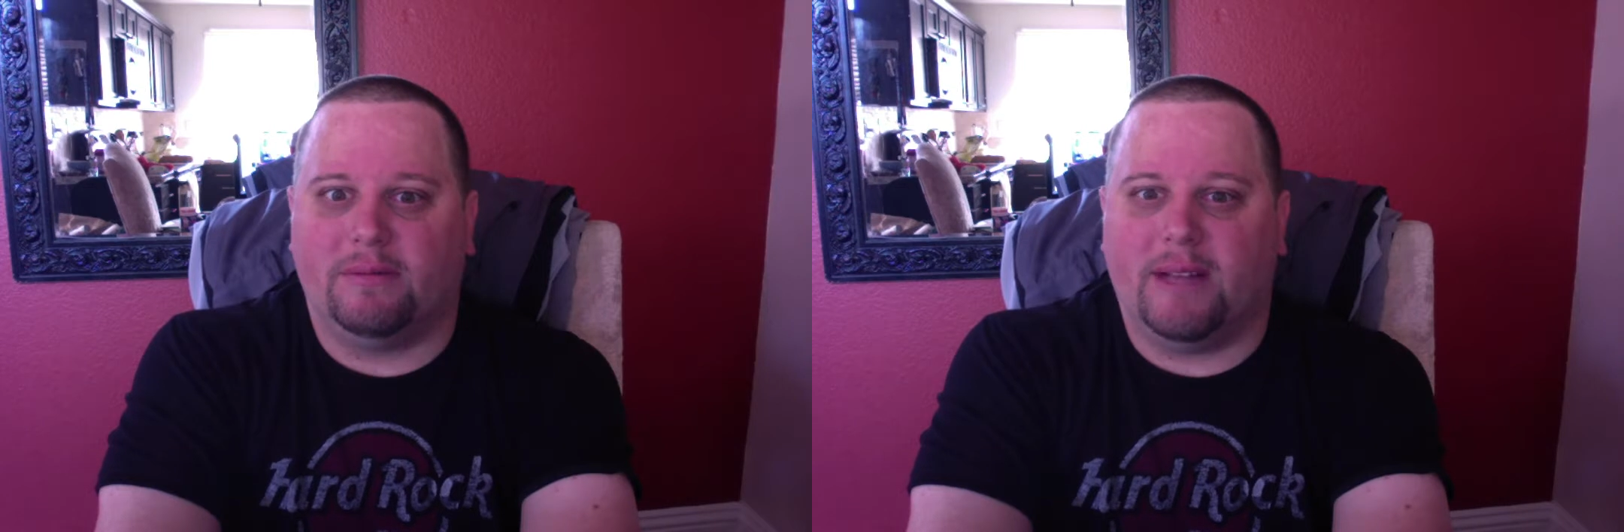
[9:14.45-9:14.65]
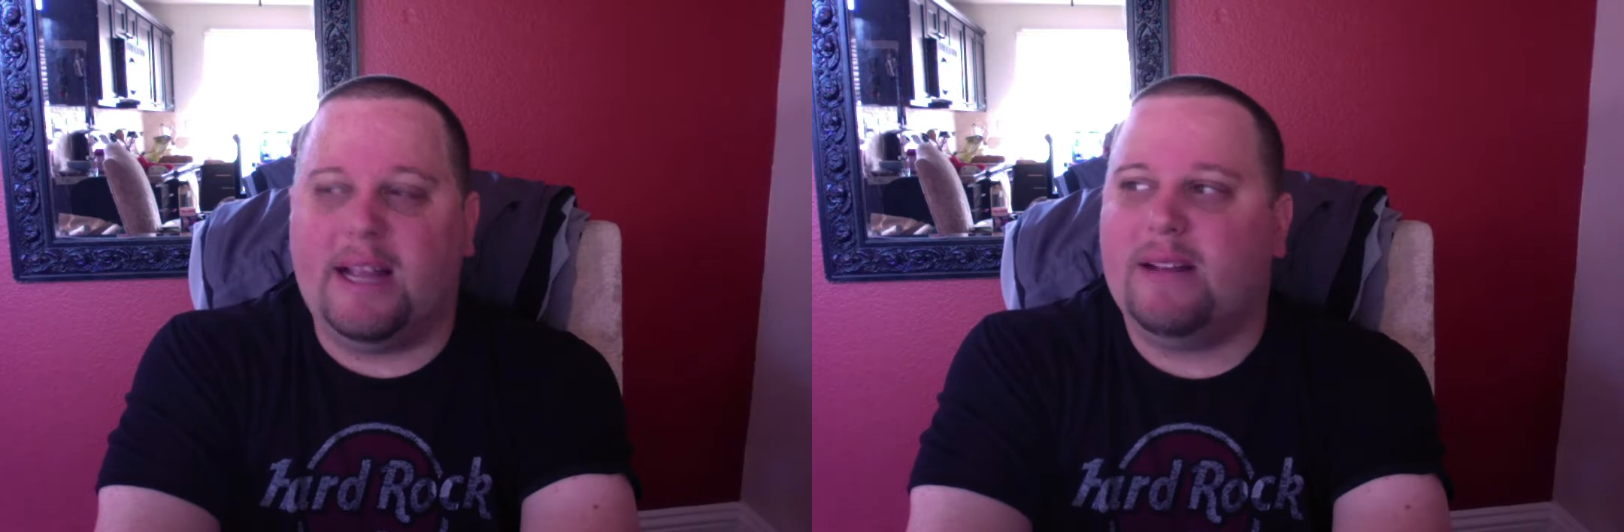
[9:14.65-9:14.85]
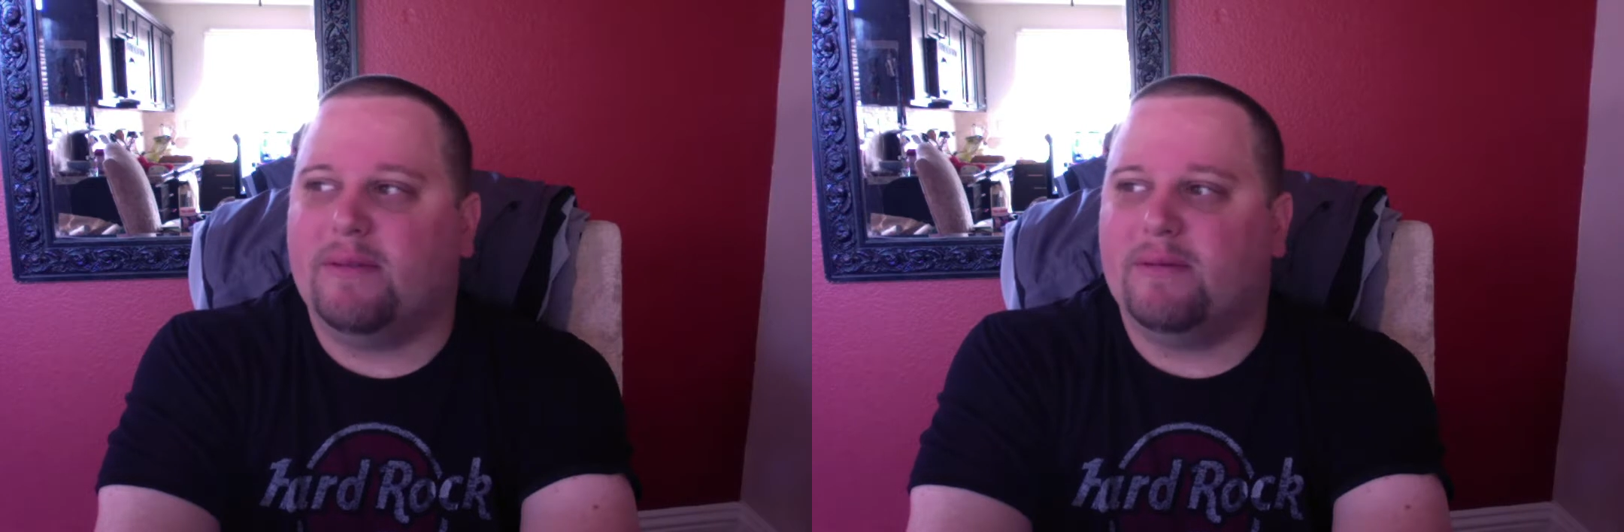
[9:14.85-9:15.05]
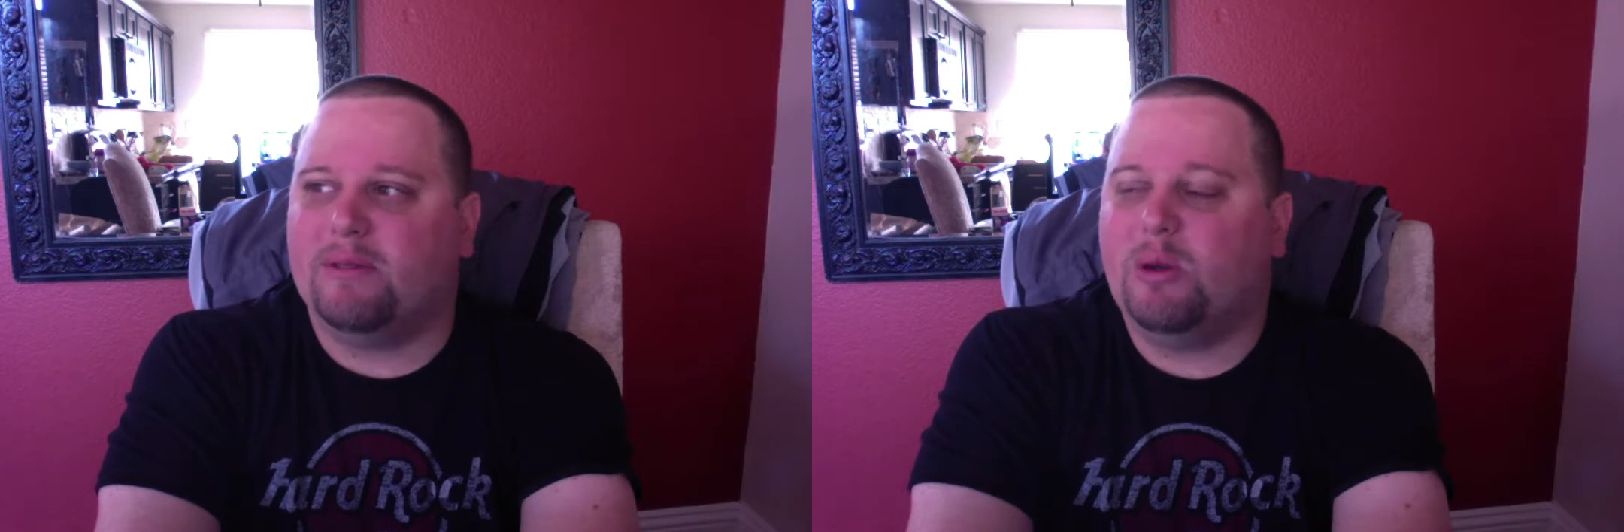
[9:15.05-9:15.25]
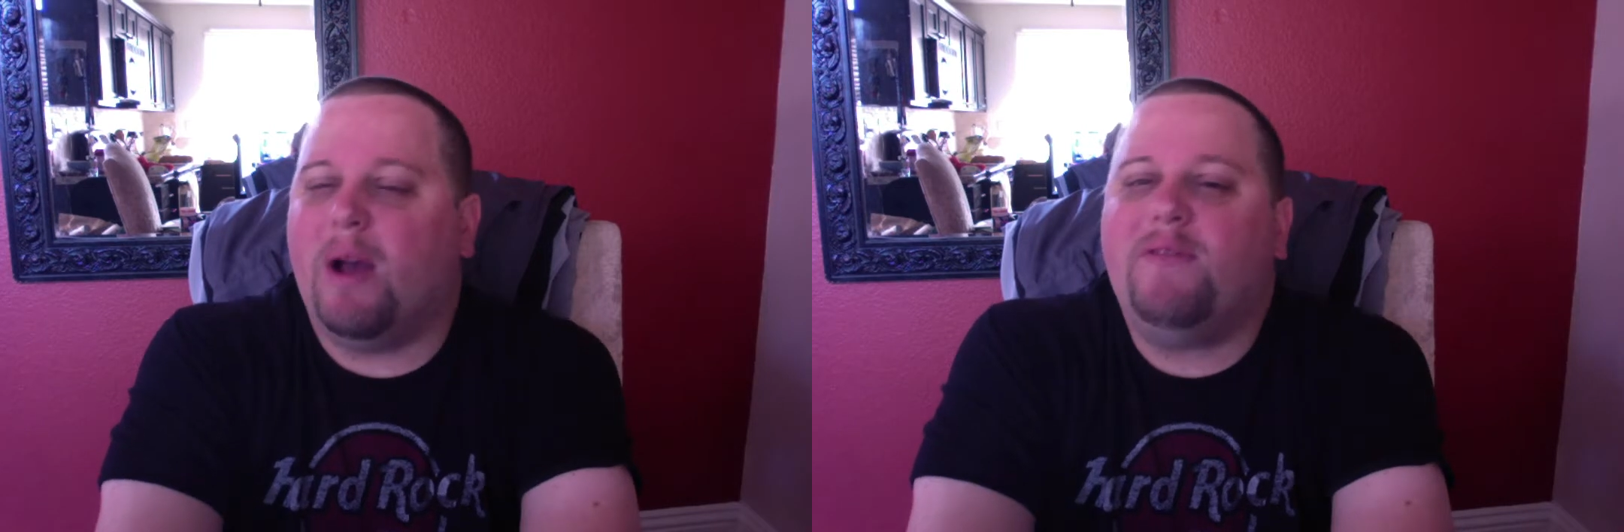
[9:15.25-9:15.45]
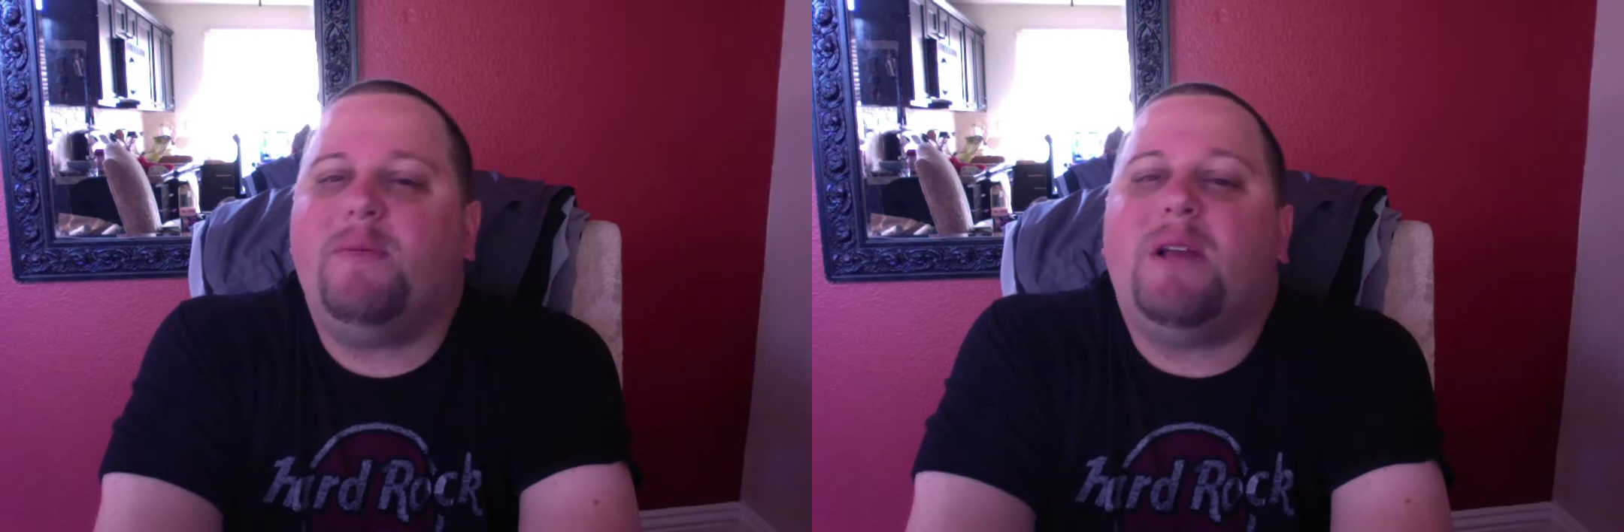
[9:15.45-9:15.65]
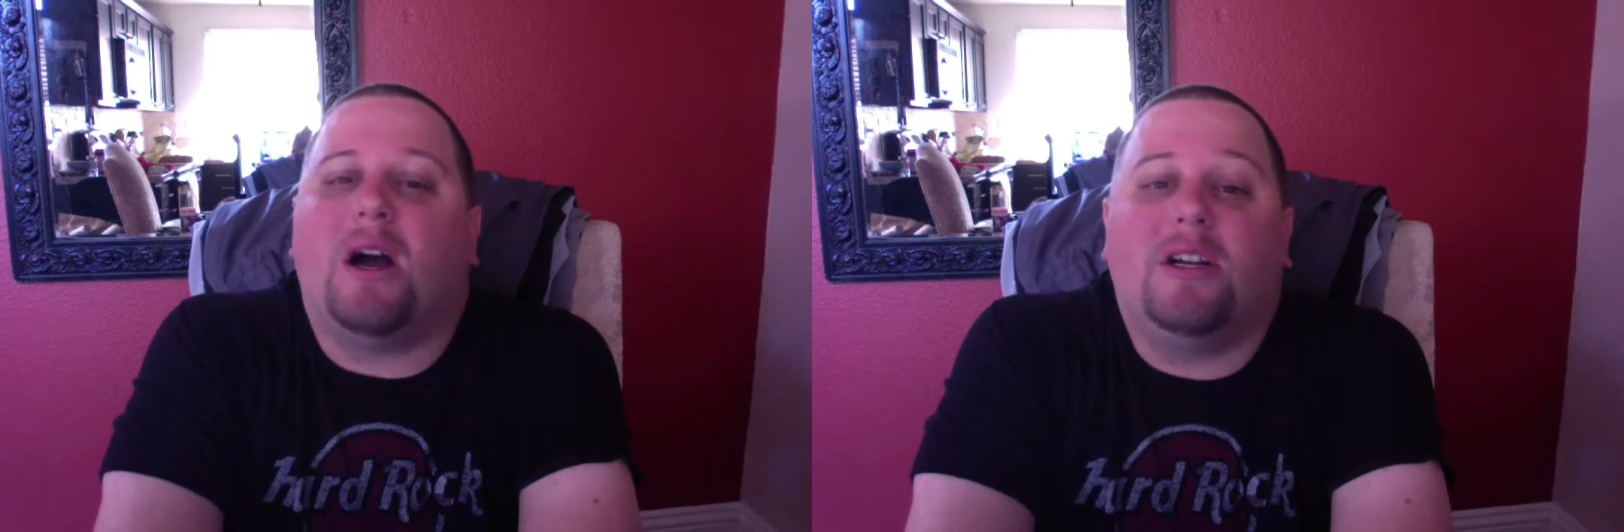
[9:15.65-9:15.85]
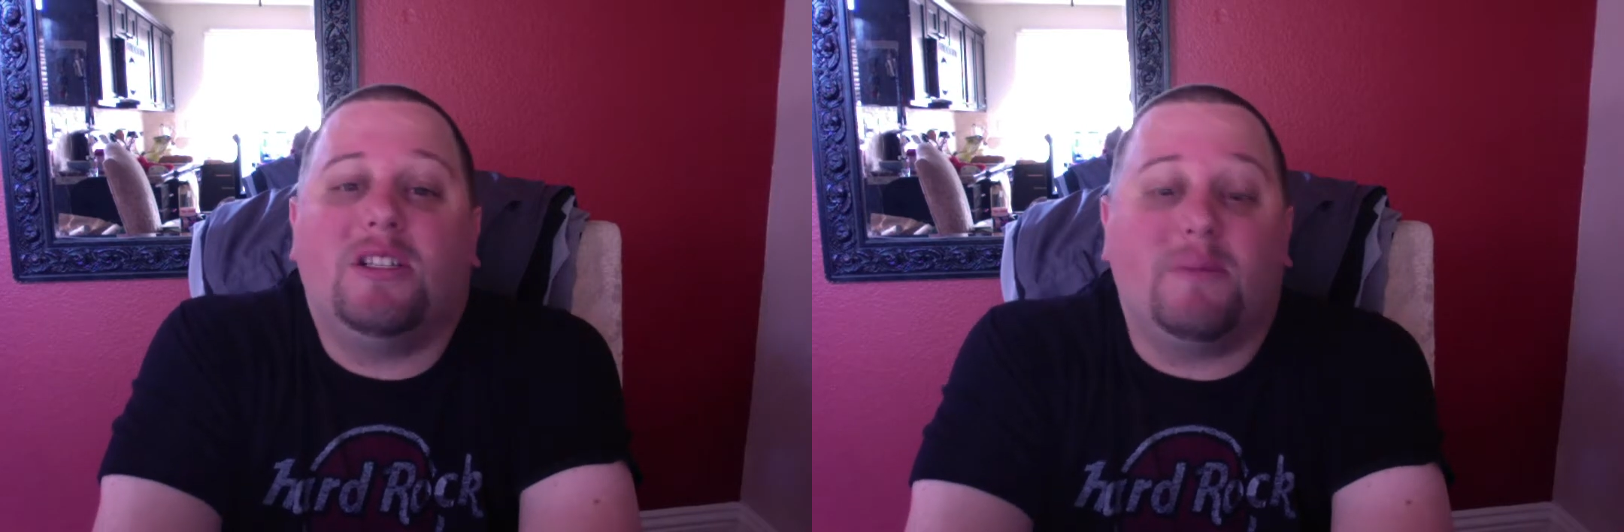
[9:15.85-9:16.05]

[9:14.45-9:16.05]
it you have to be honest.